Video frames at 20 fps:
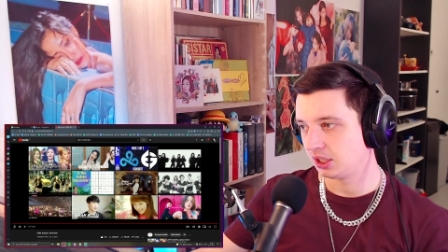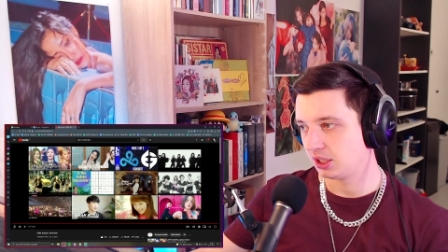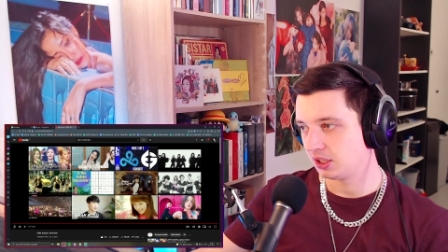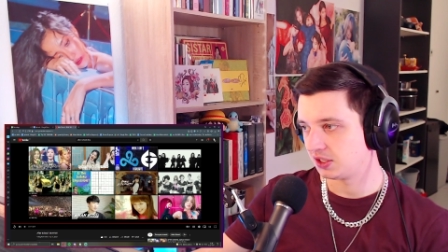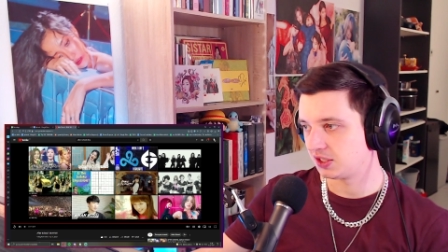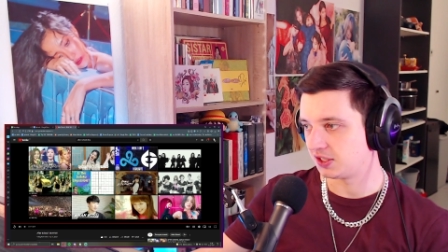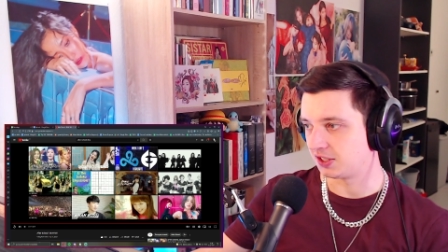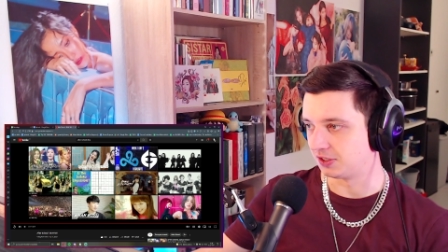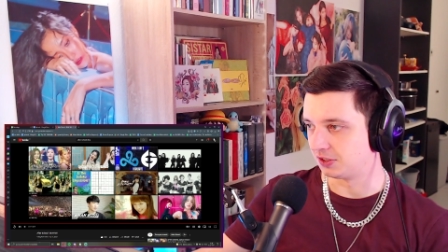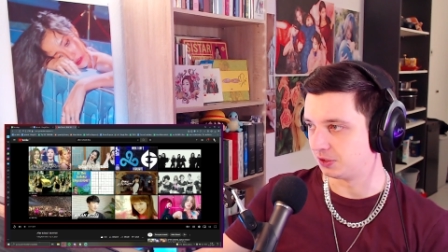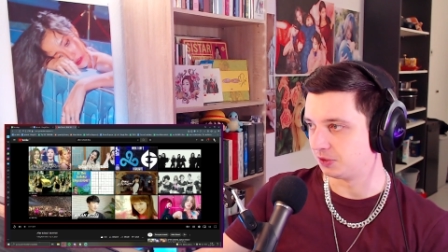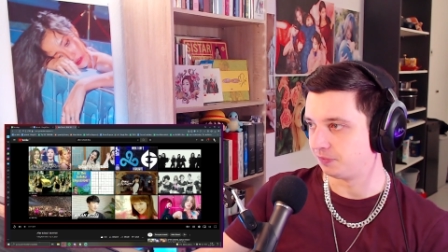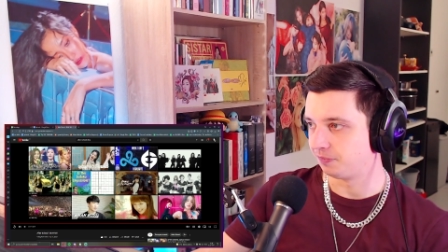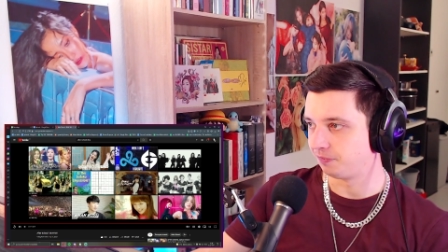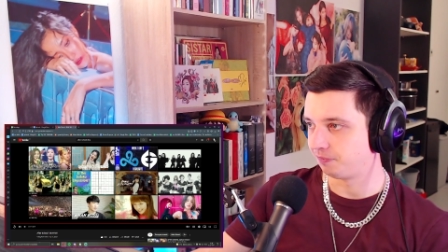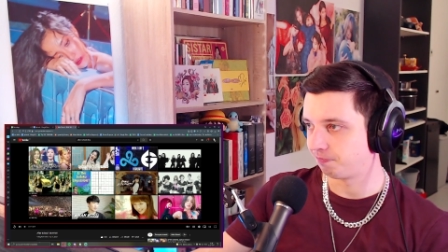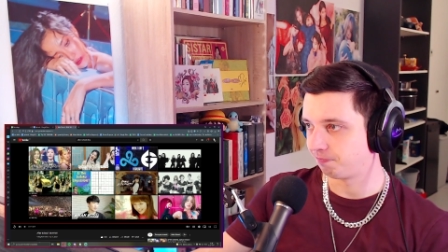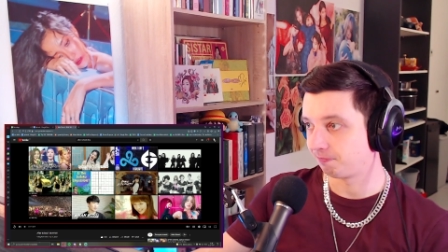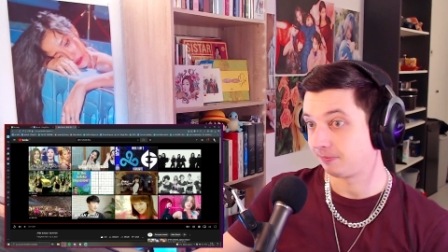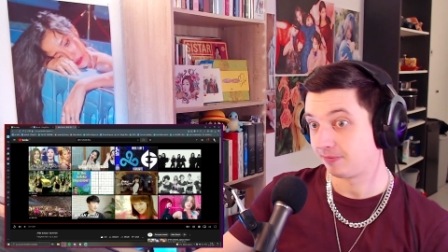So
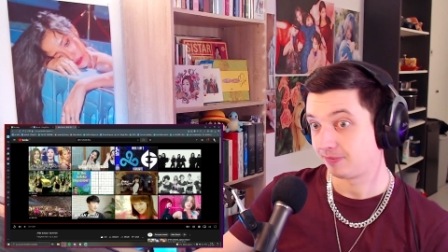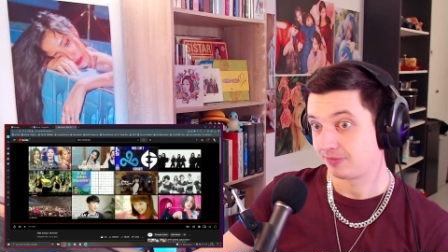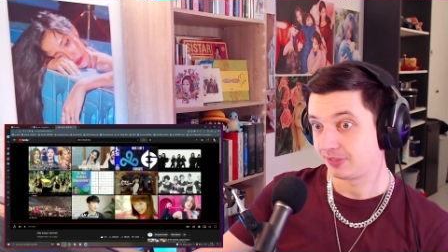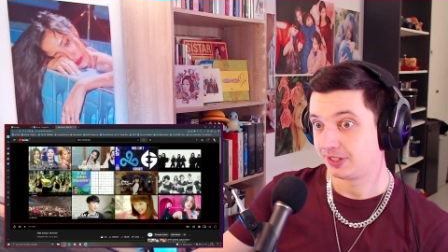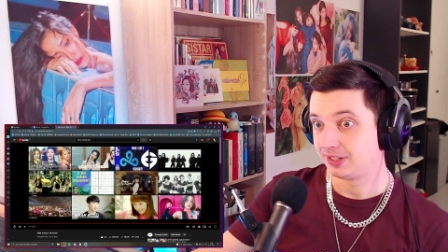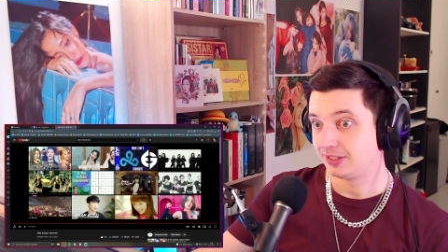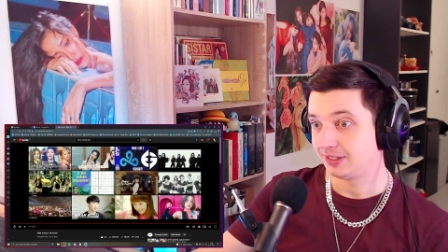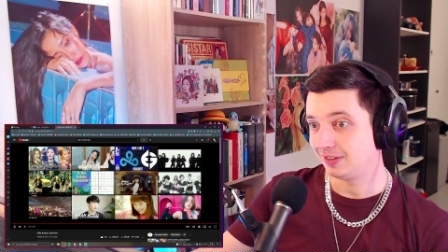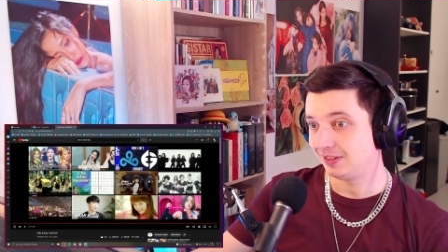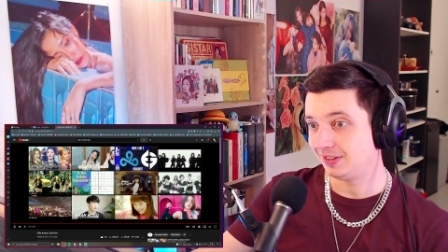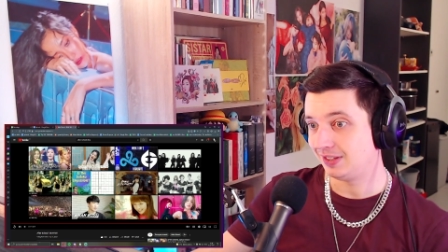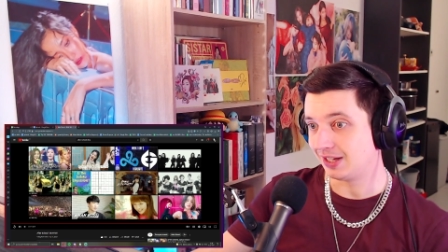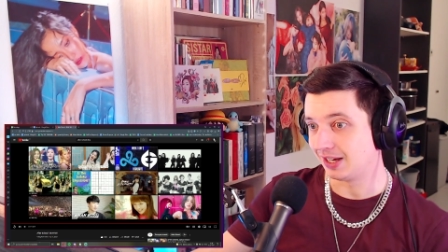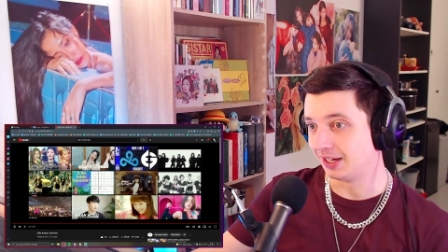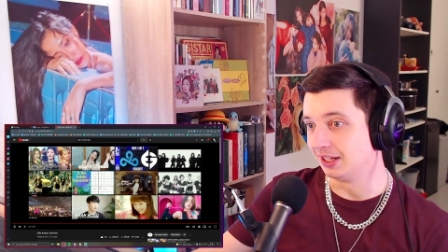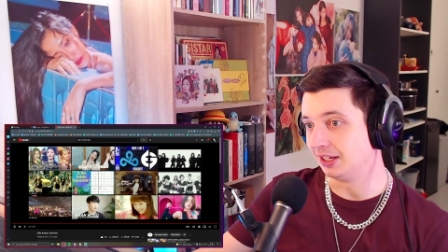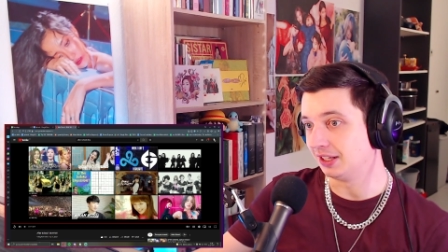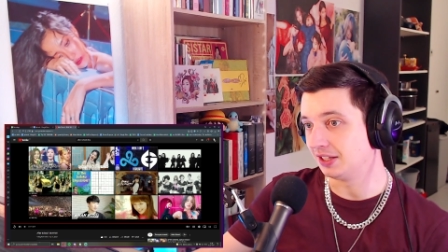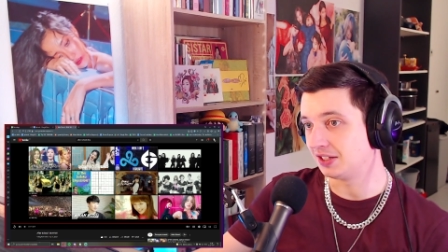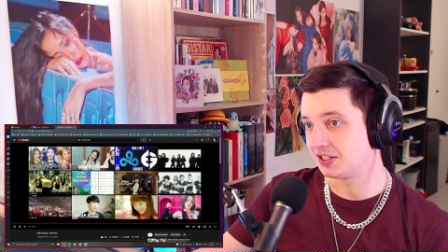yeah,
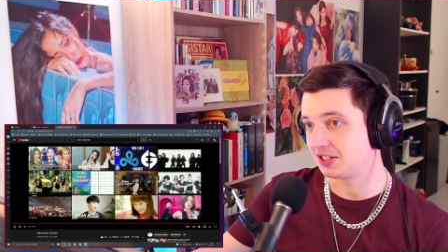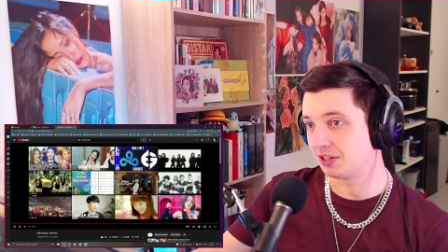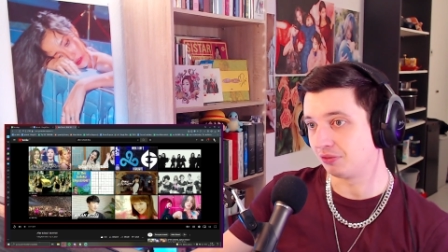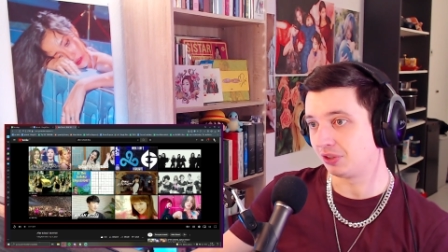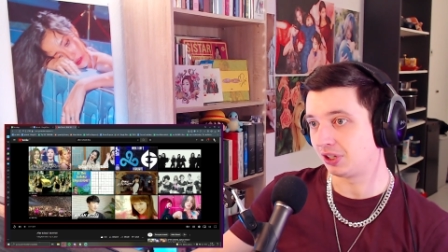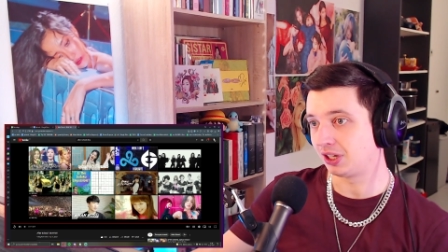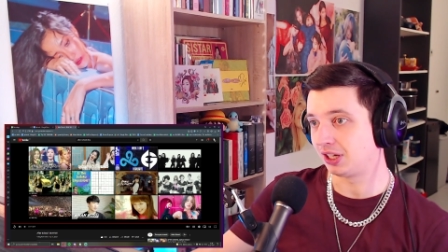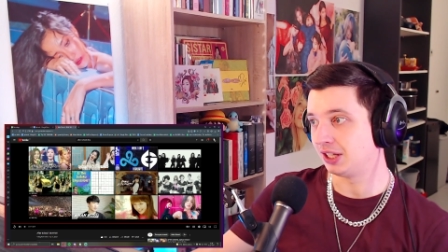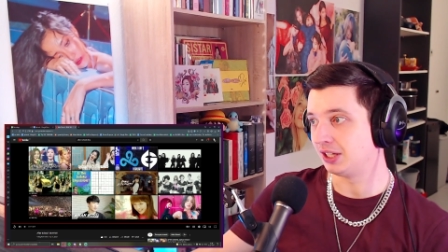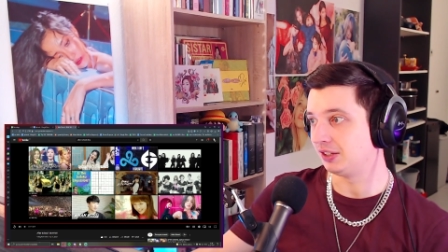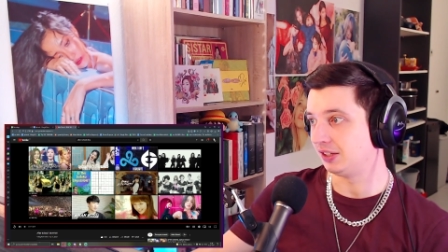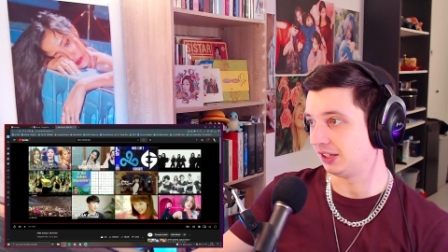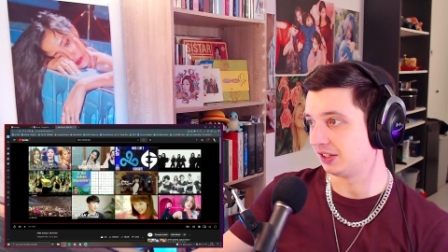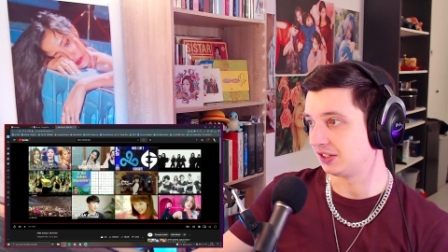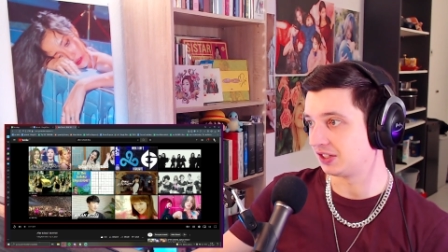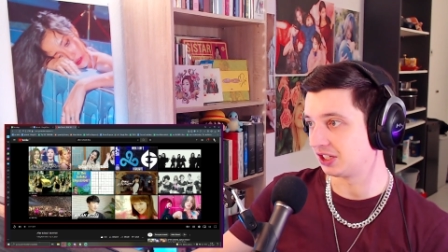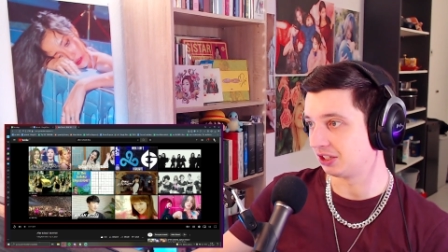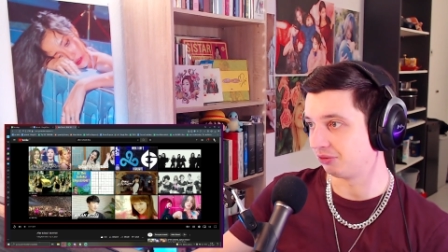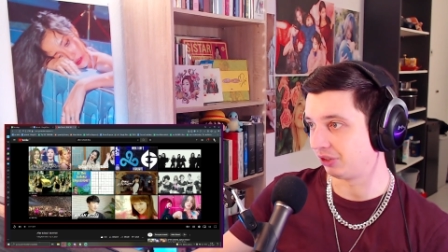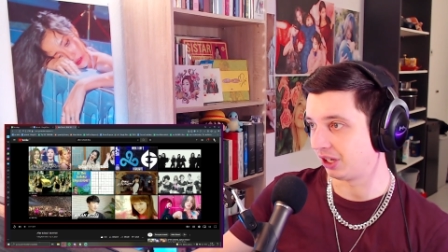it is definitely hinting at
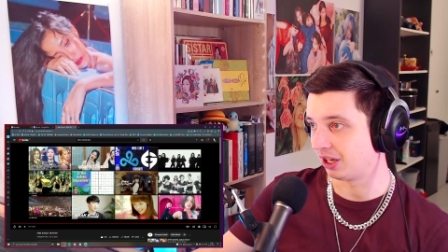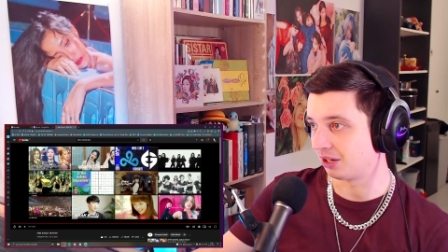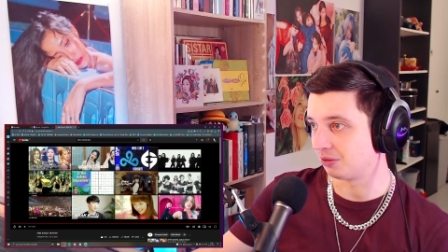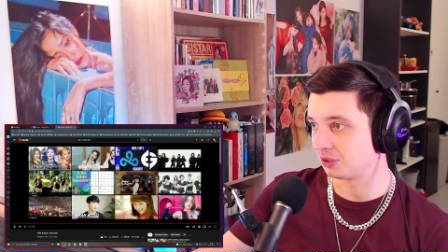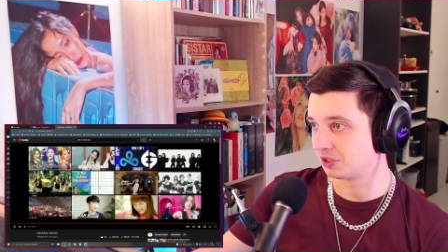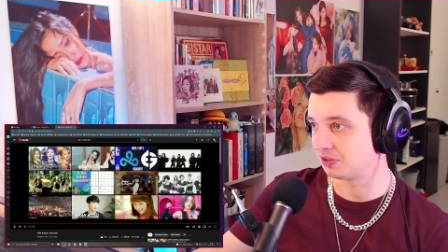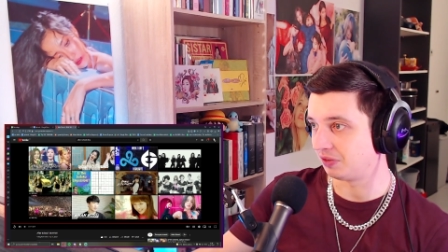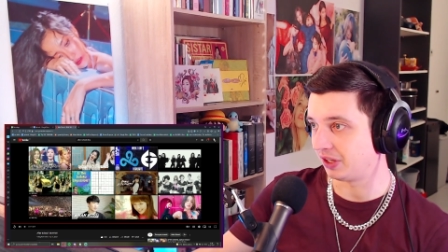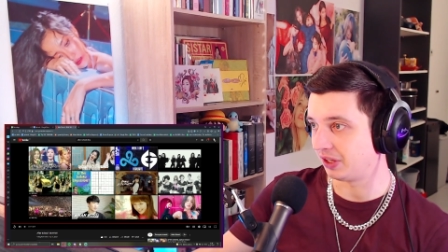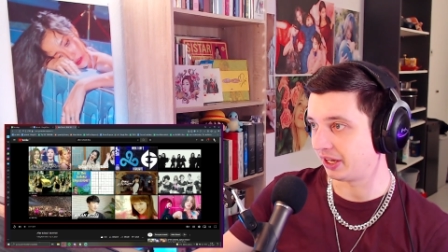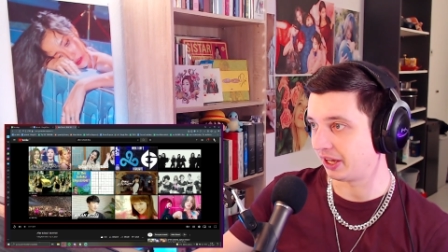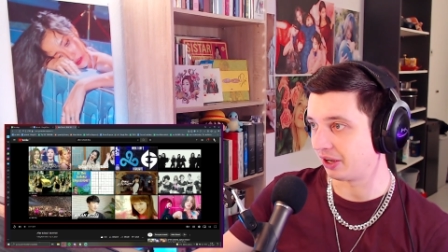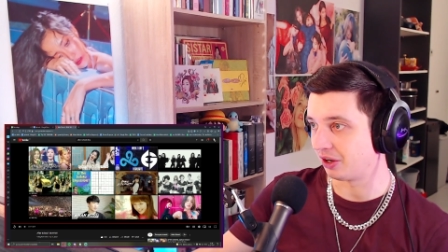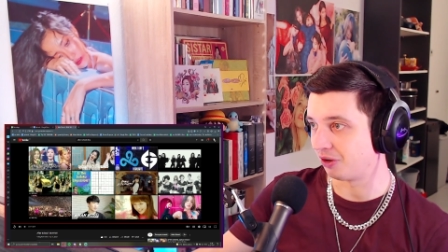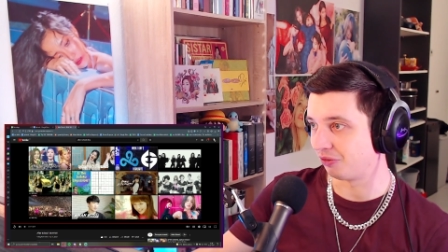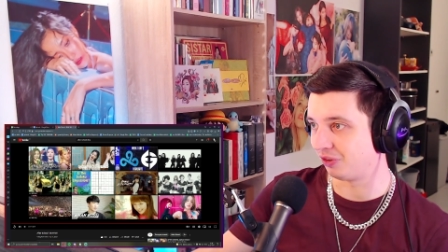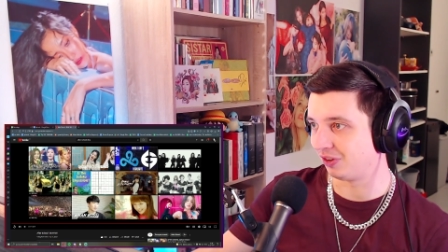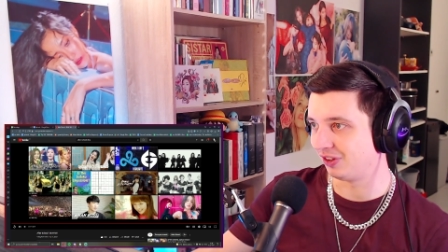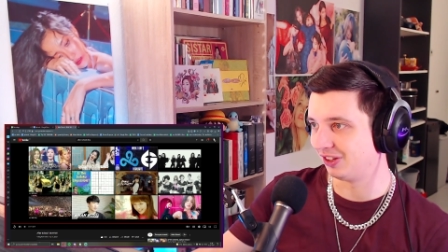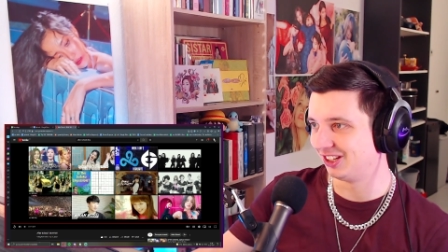something I was thinking
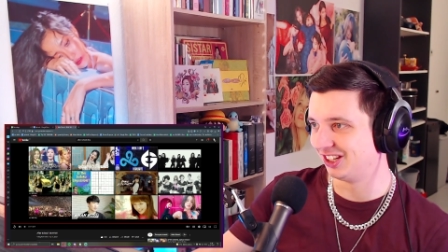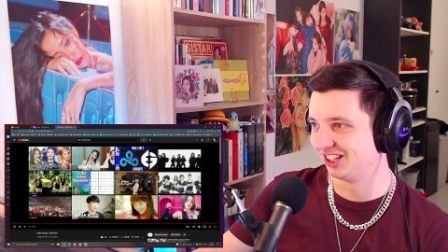of.